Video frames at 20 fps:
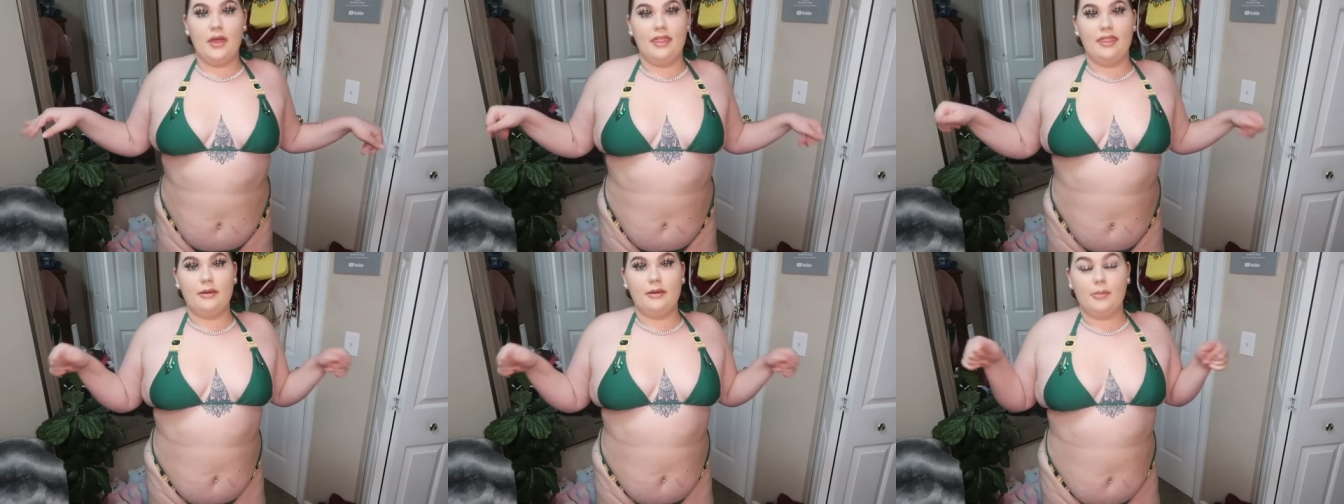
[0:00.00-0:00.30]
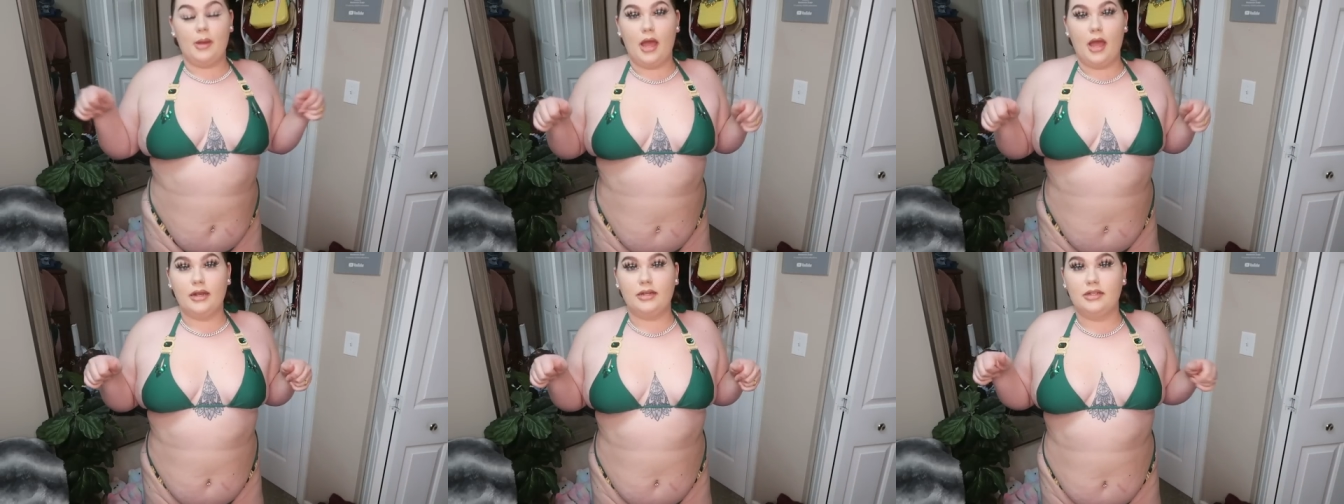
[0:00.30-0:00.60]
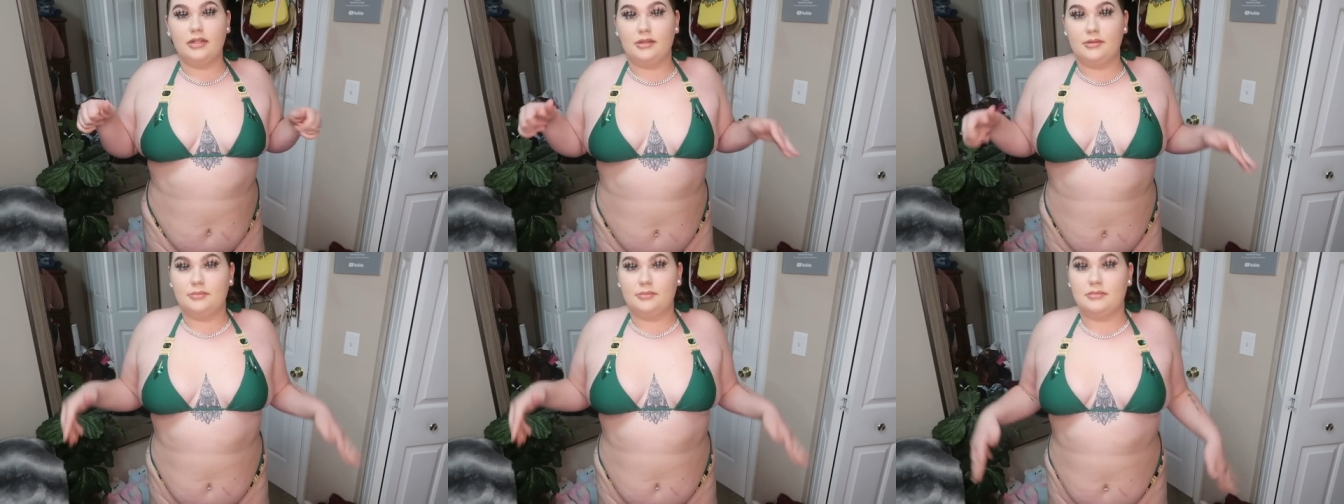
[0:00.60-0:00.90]
at the
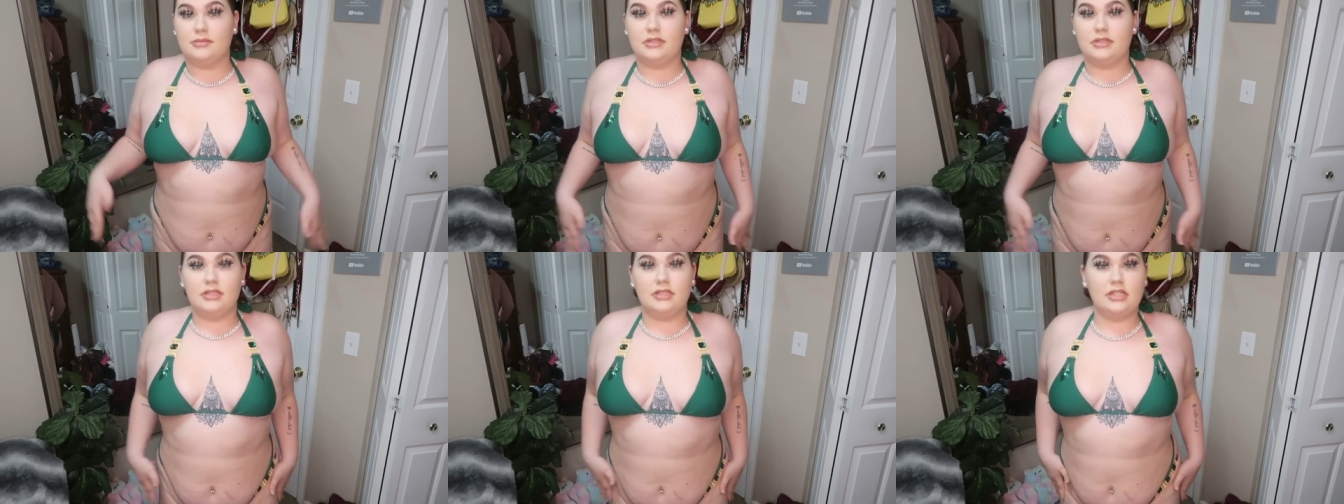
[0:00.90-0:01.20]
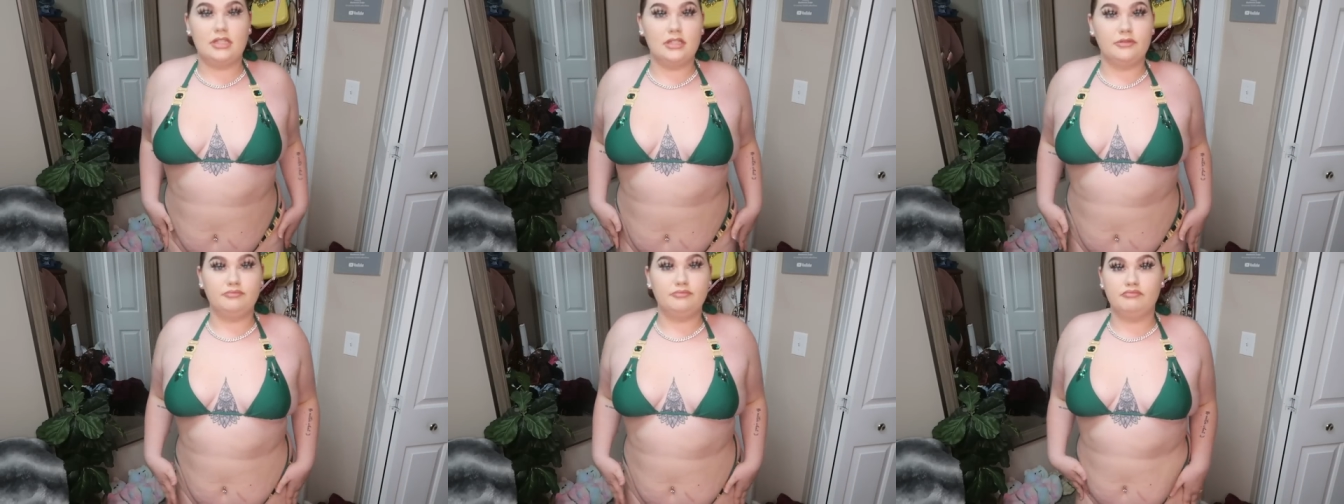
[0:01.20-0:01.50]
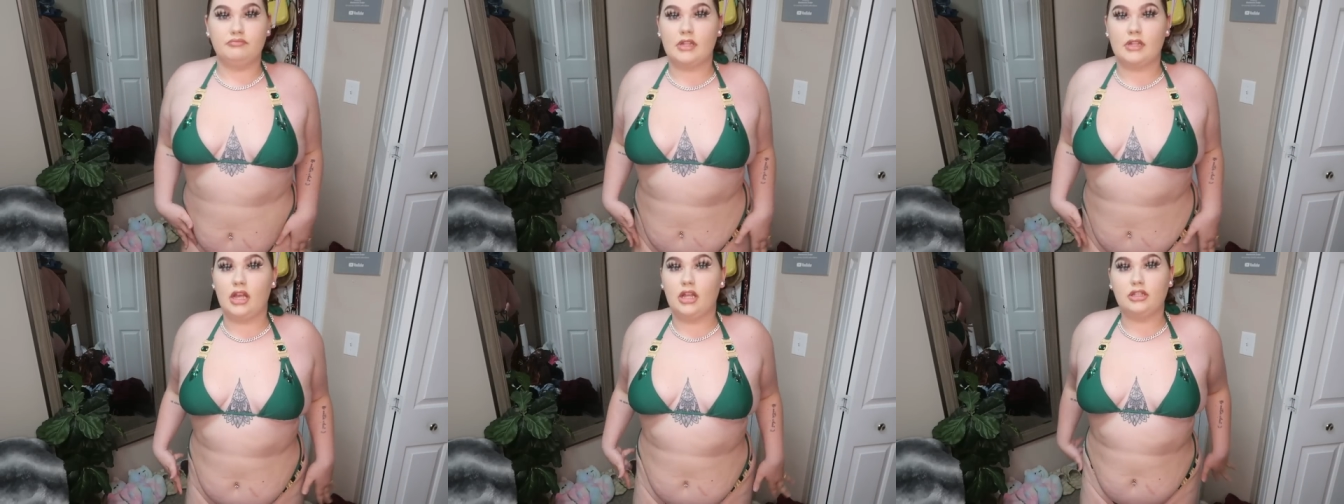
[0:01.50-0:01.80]
bottom's
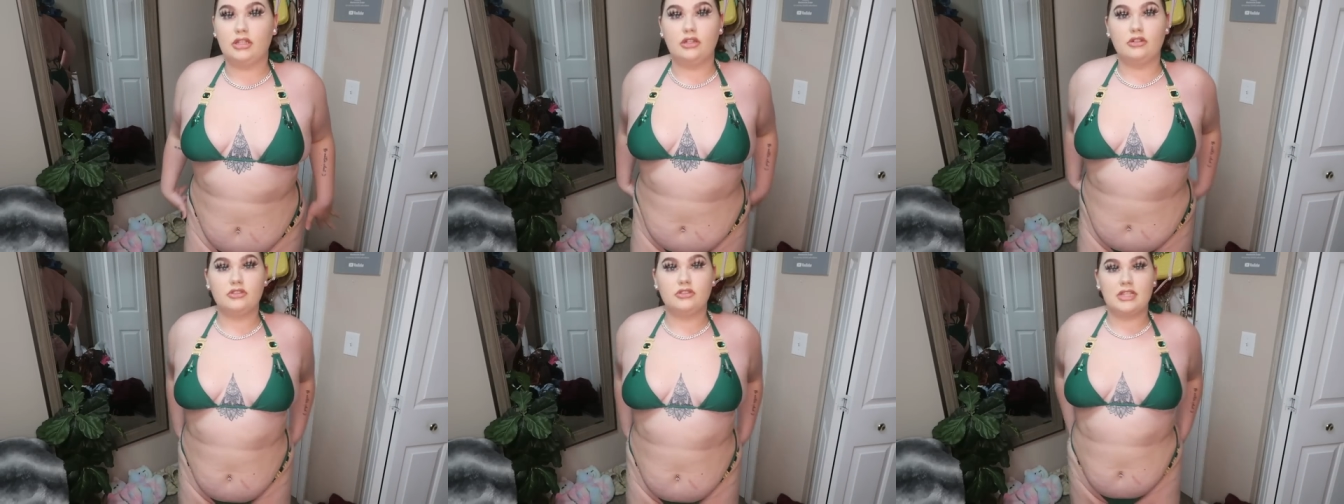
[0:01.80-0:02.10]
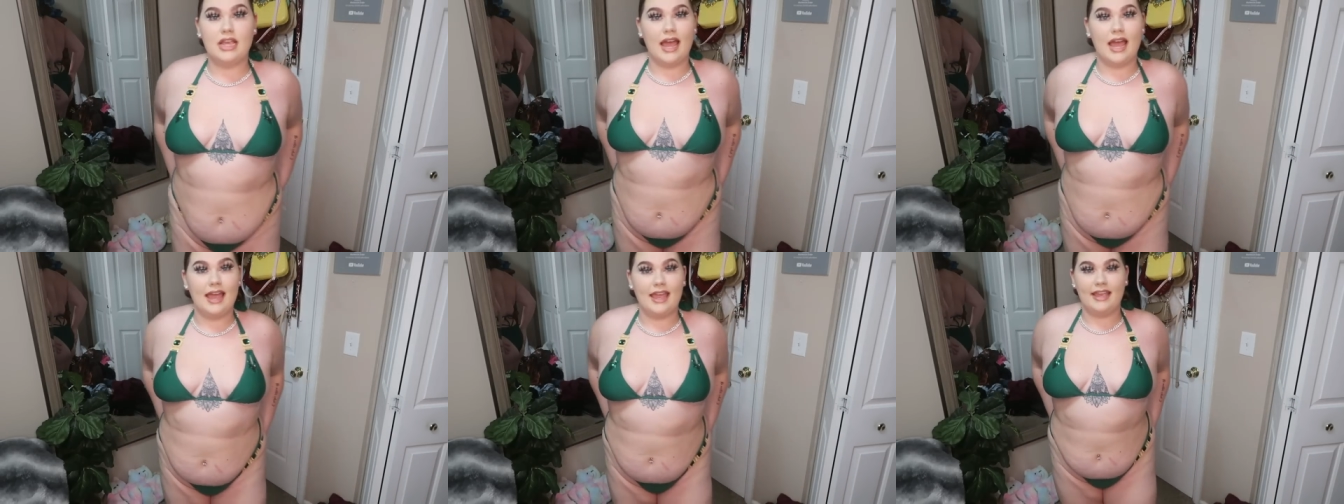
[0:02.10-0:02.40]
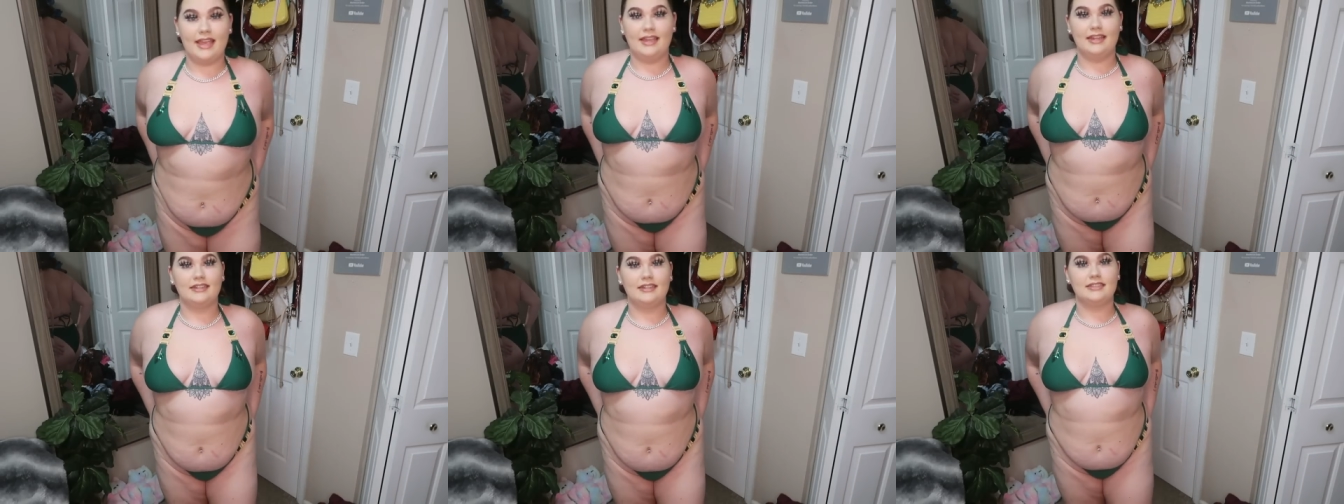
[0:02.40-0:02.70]
a little
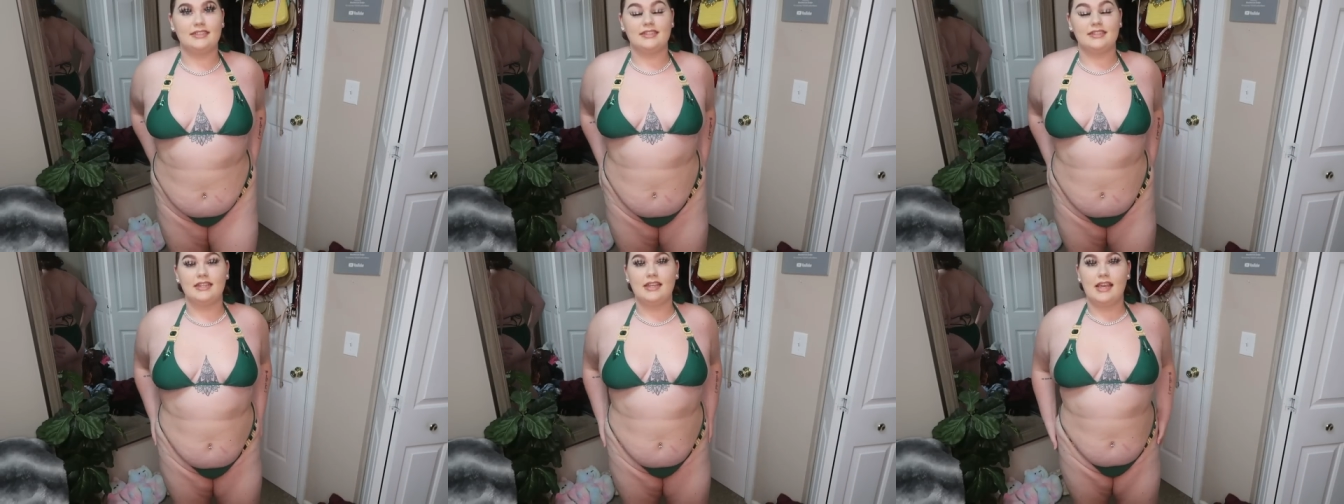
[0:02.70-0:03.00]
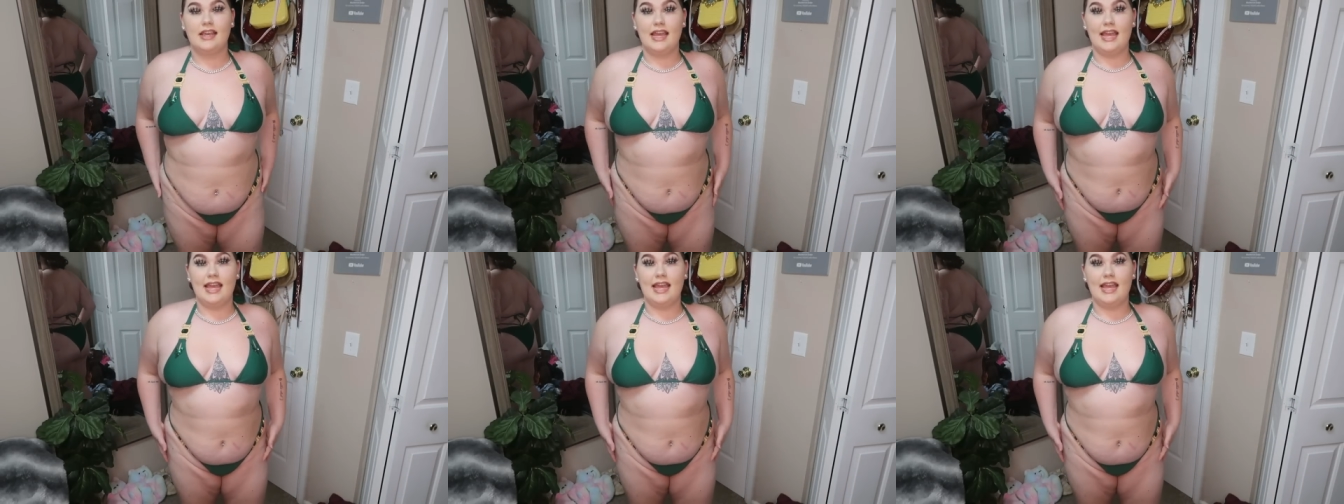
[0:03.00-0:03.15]
tight